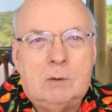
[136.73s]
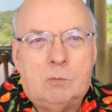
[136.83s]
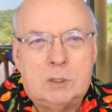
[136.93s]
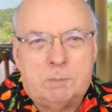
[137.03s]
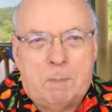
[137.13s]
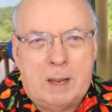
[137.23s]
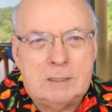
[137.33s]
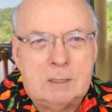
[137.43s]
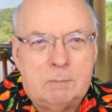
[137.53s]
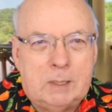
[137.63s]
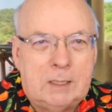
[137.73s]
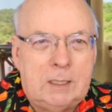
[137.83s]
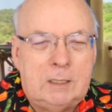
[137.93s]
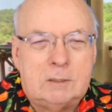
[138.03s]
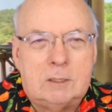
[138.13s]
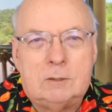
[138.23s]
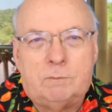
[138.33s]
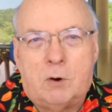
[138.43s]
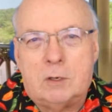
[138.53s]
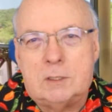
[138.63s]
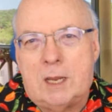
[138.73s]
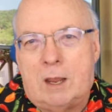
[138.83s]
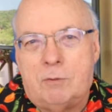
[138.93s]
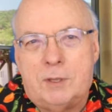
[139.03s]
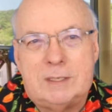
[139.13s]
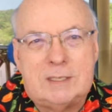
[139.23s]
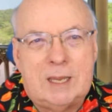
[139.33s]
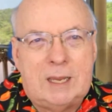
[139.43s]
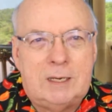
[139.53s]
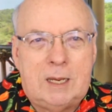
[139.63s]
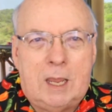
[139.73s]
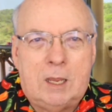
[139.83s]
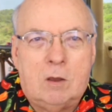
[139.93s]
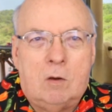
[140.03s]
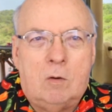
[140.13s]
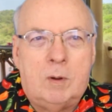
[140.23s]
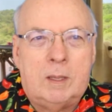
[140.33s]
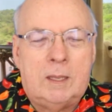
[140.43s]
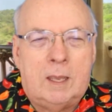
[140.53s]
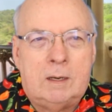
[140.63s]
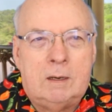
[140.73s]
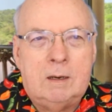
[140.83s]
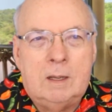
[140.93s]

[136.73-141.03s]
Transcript: responsibilities as far south as San Diego, and then